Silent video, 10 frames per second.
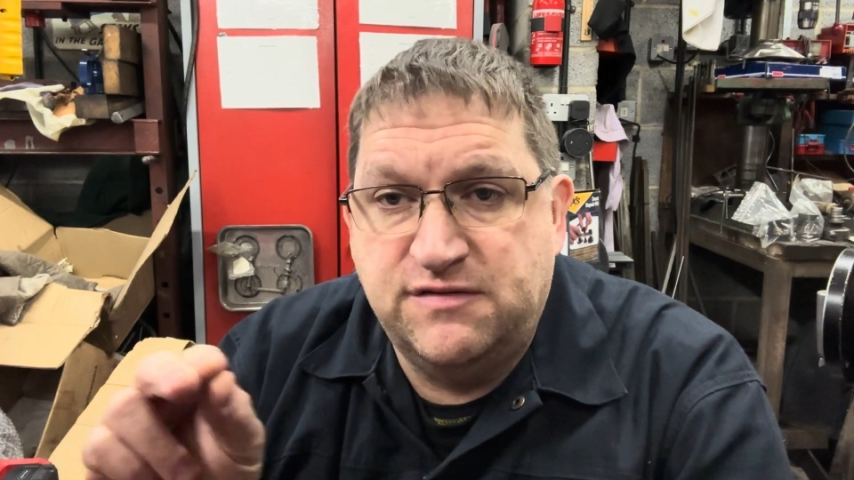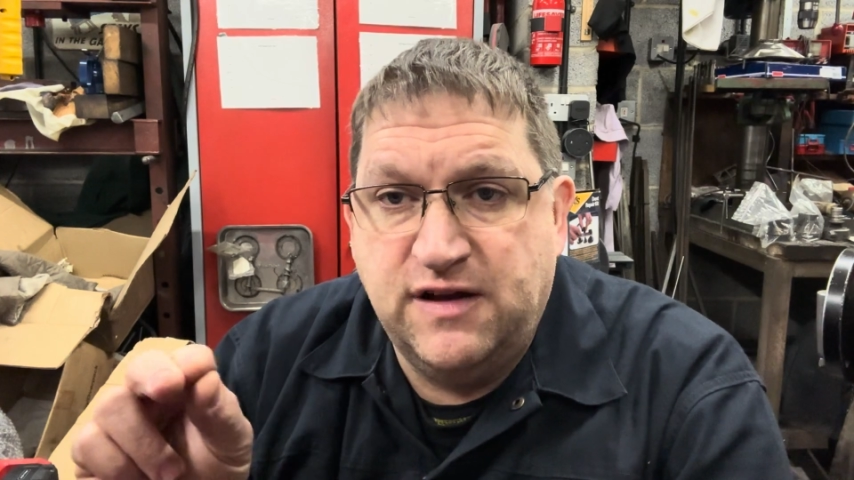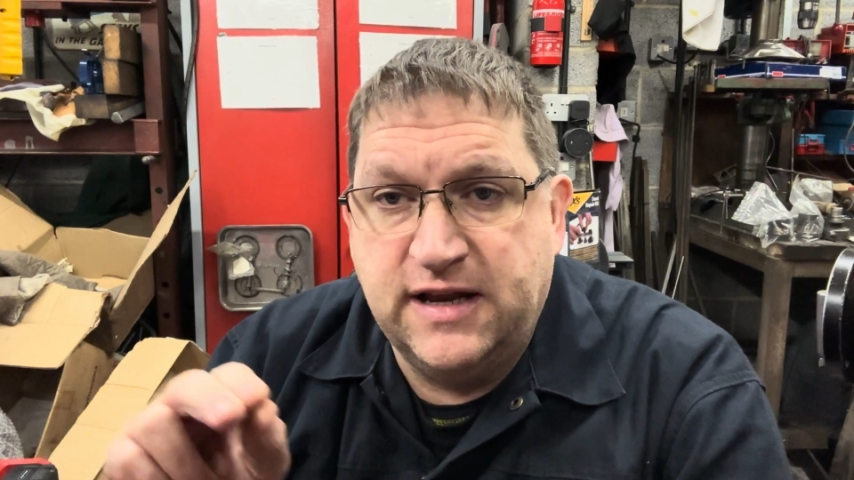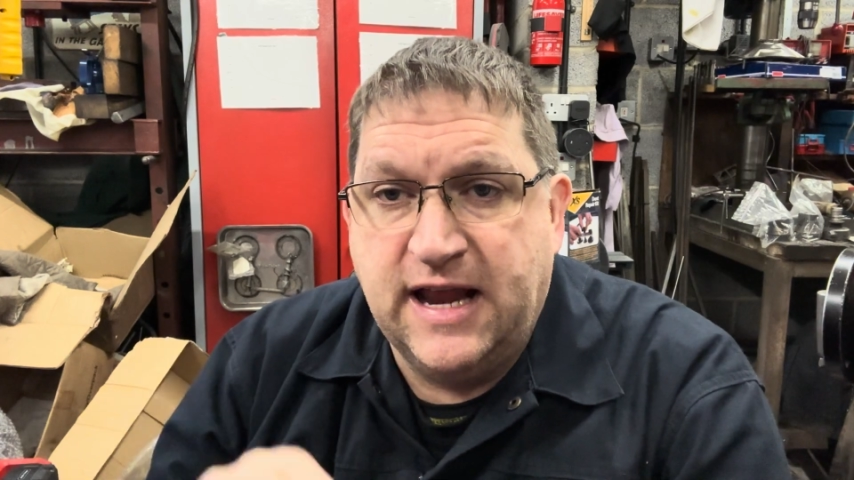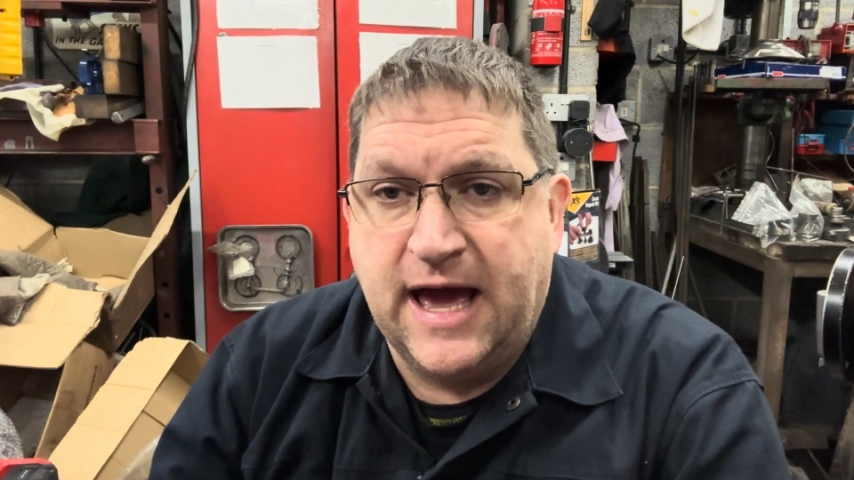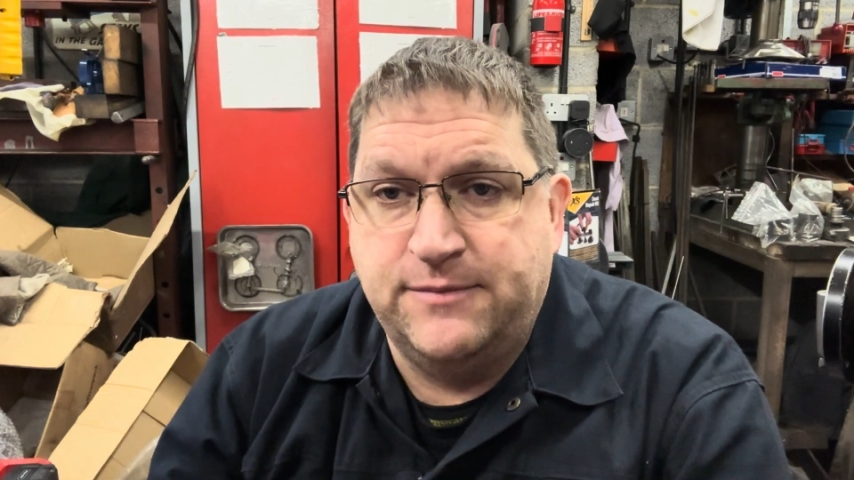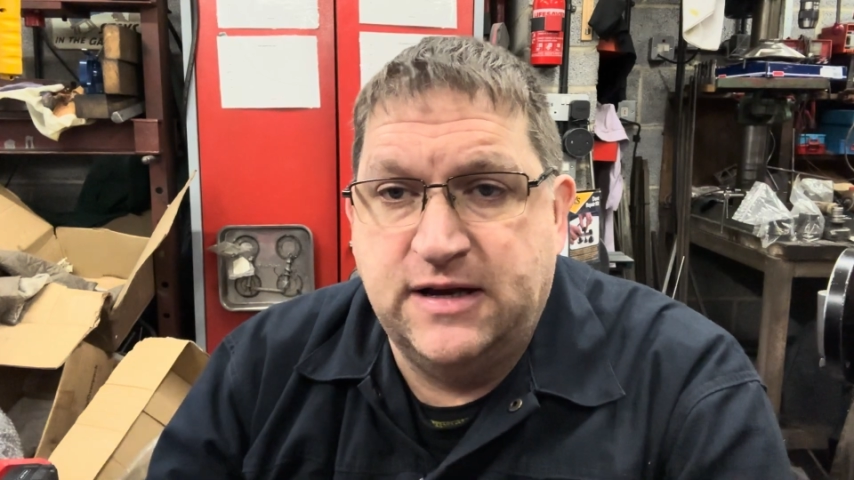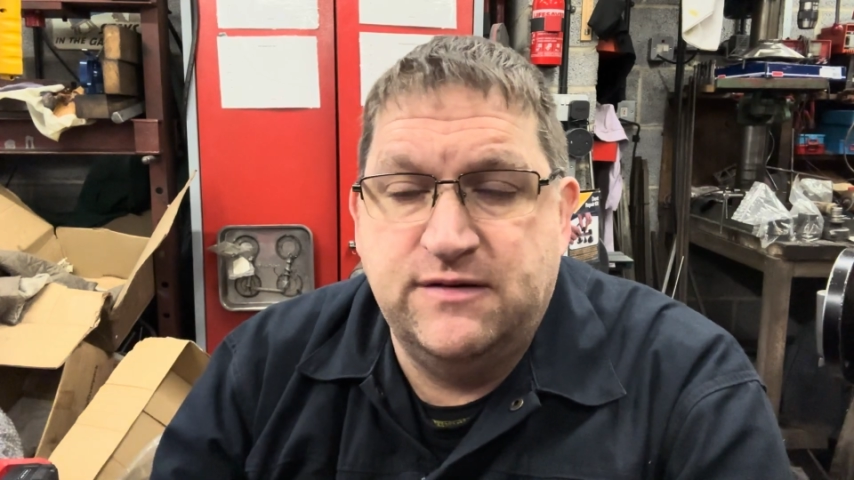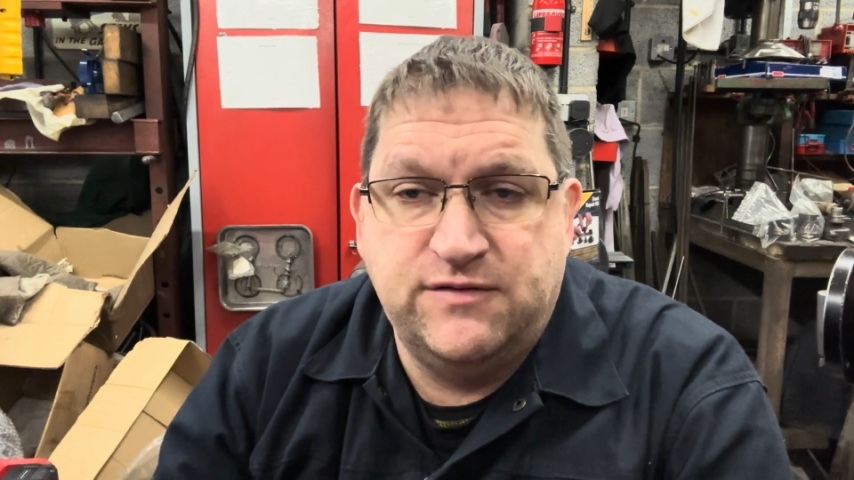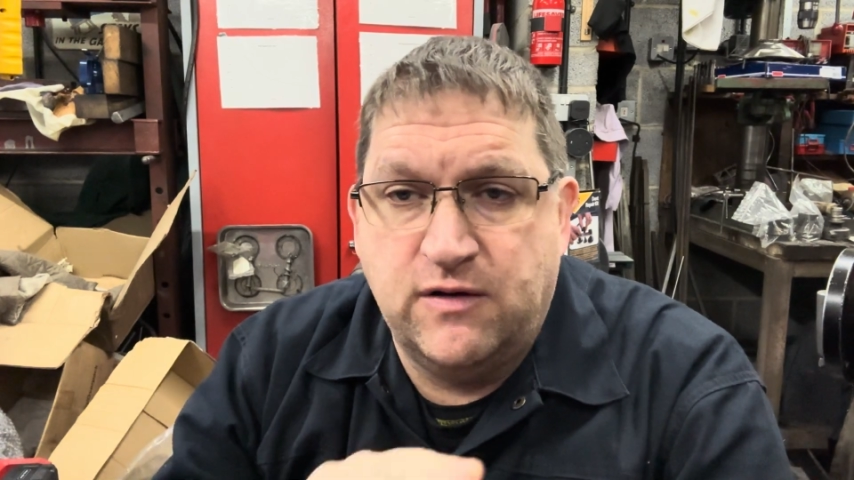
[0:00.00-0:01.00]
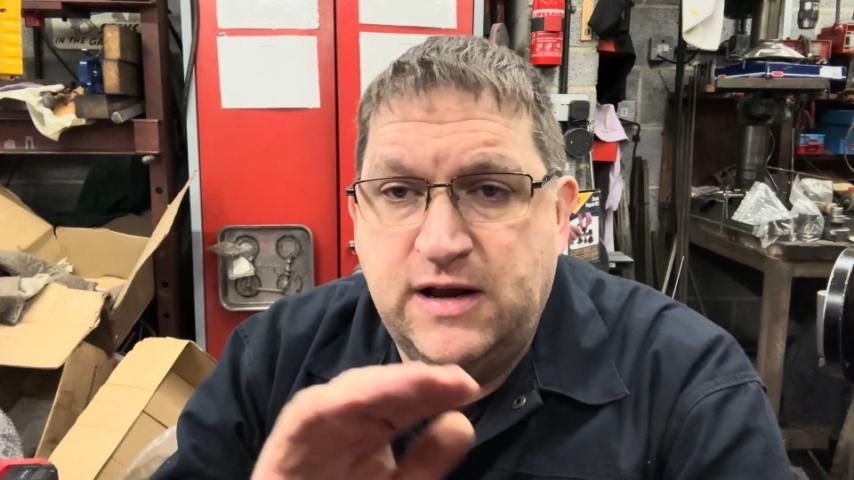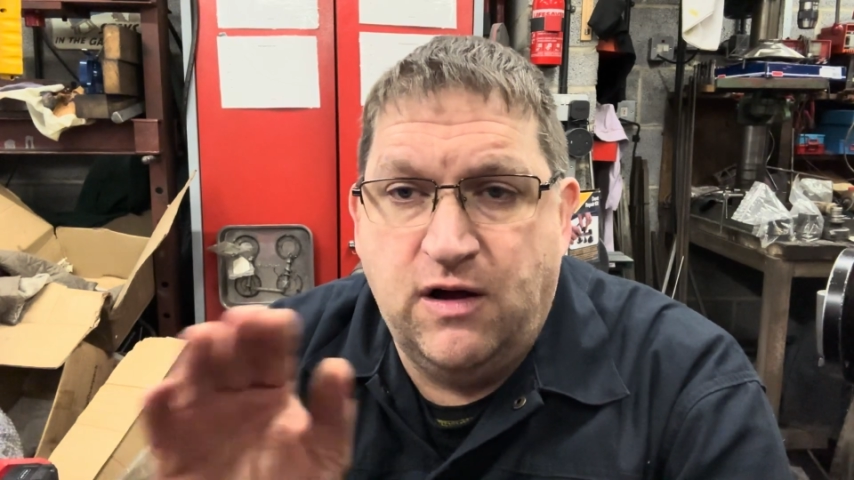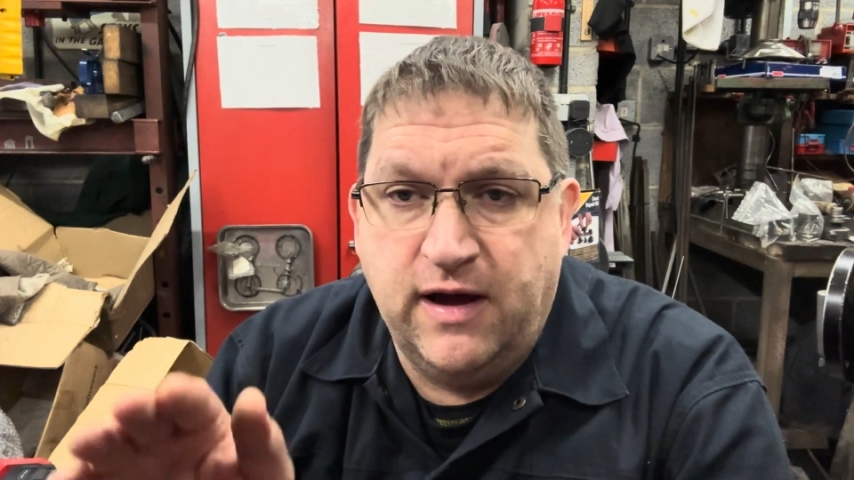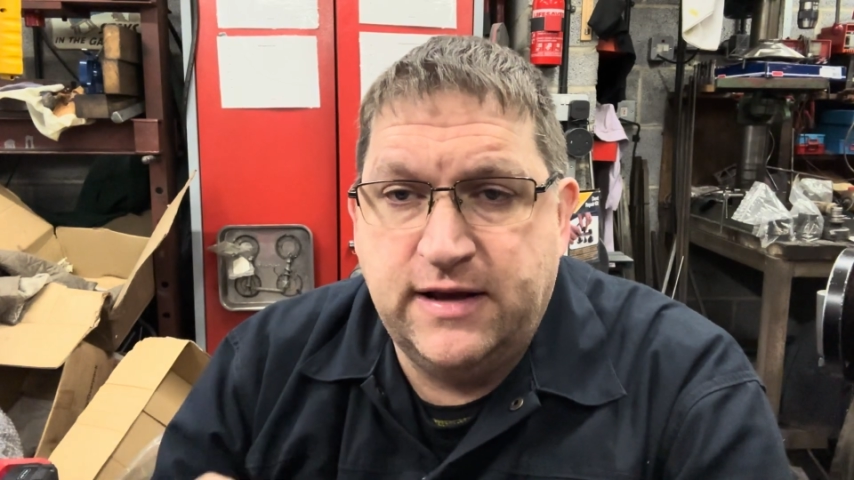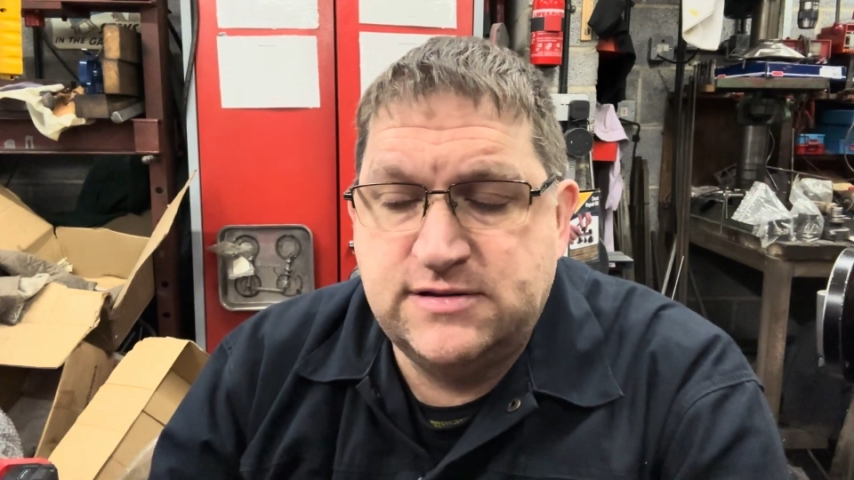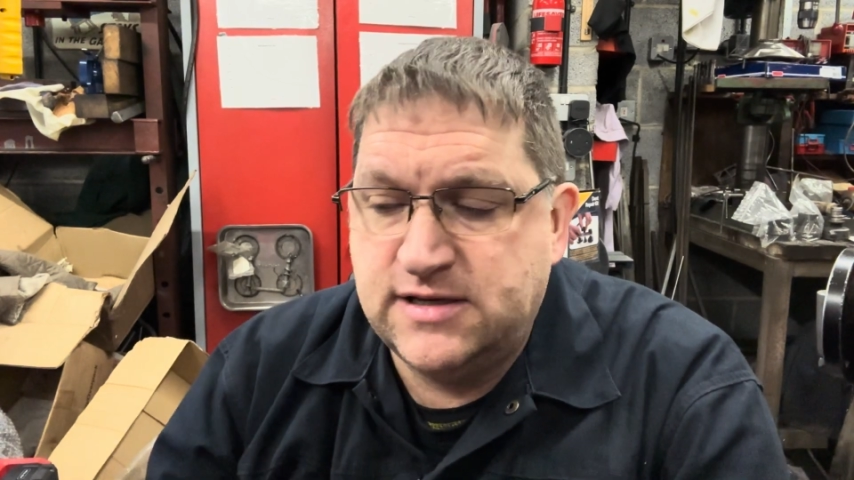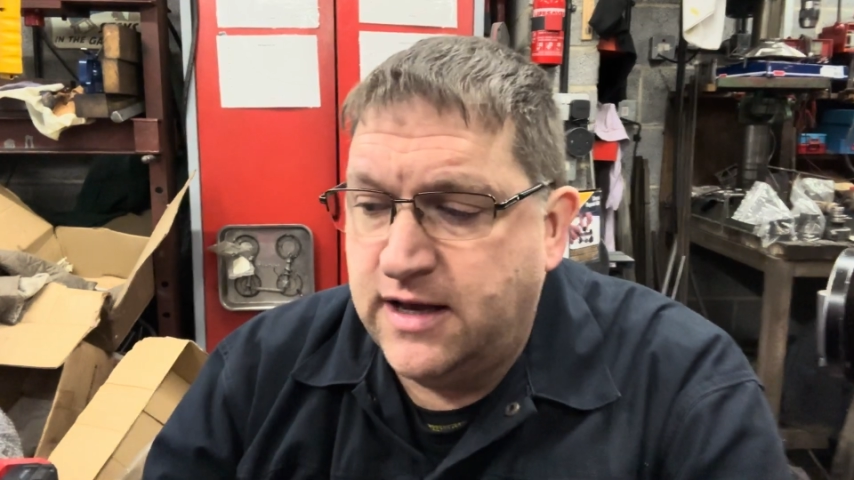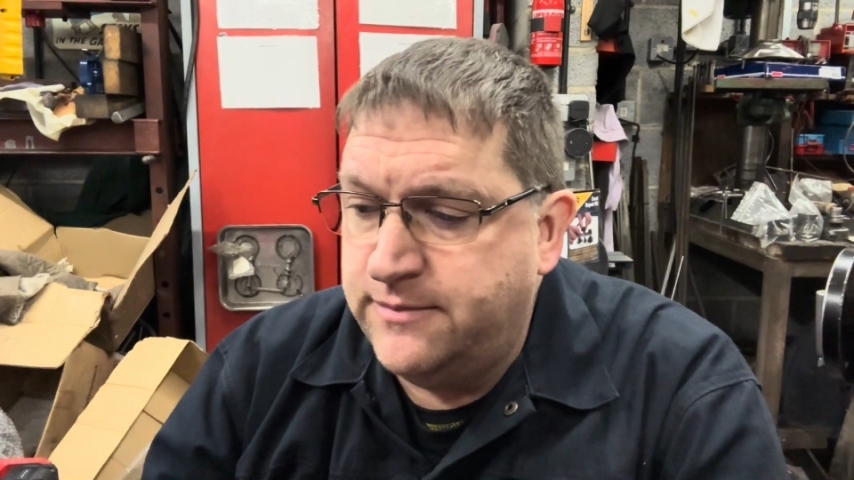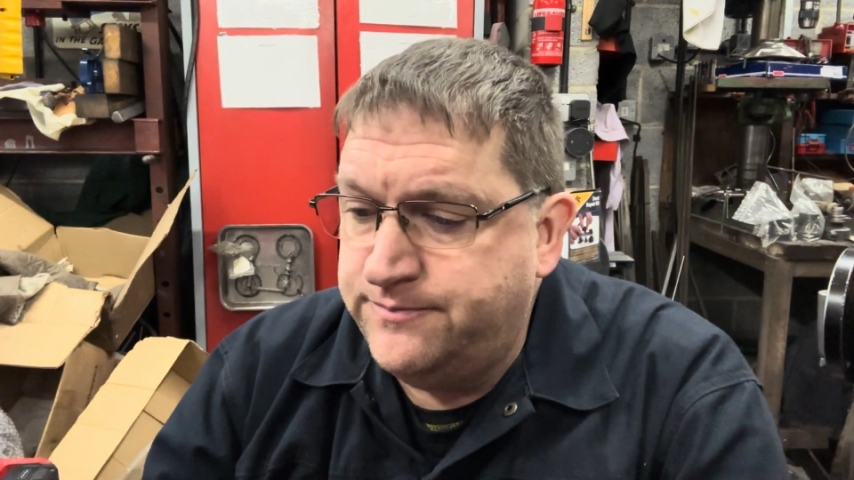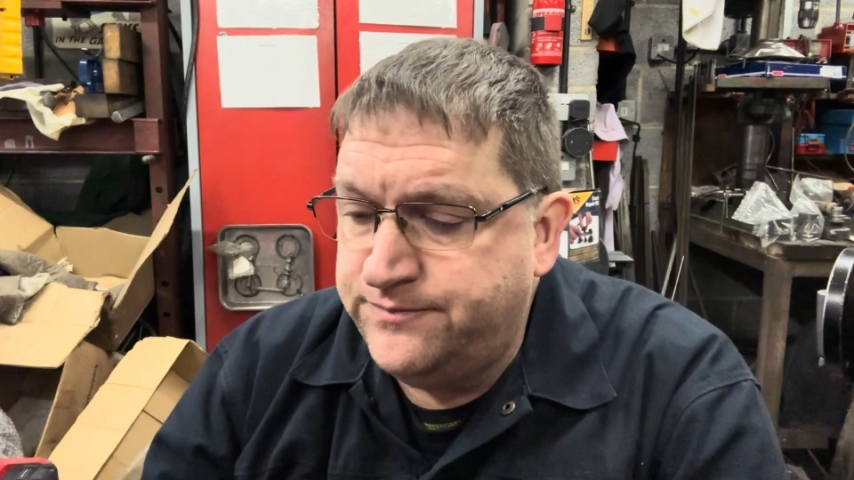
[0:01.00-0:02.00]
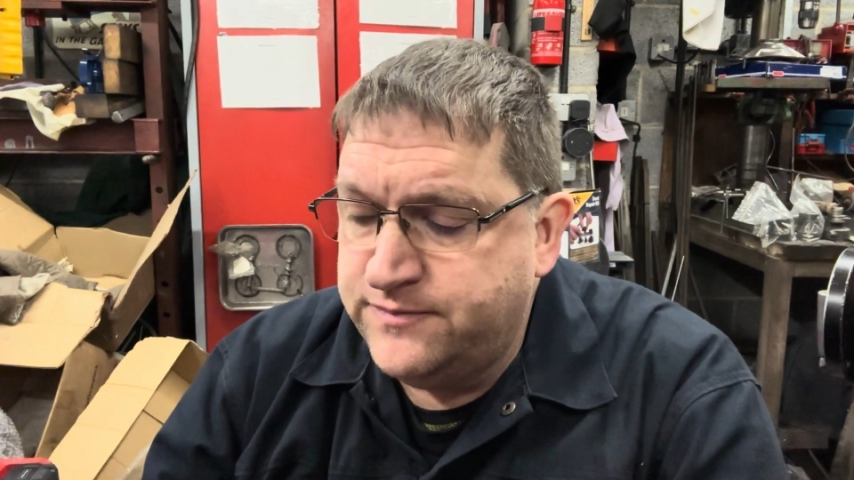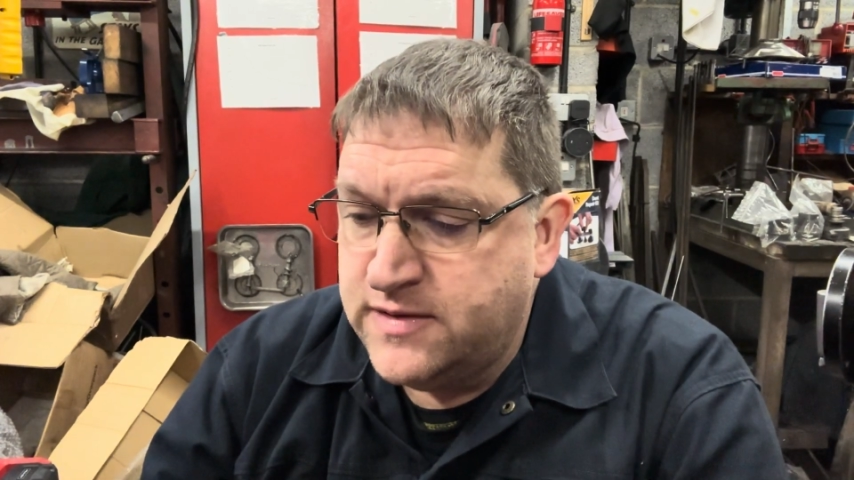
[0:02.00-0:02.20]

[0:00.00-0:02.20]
filling happening, very light um,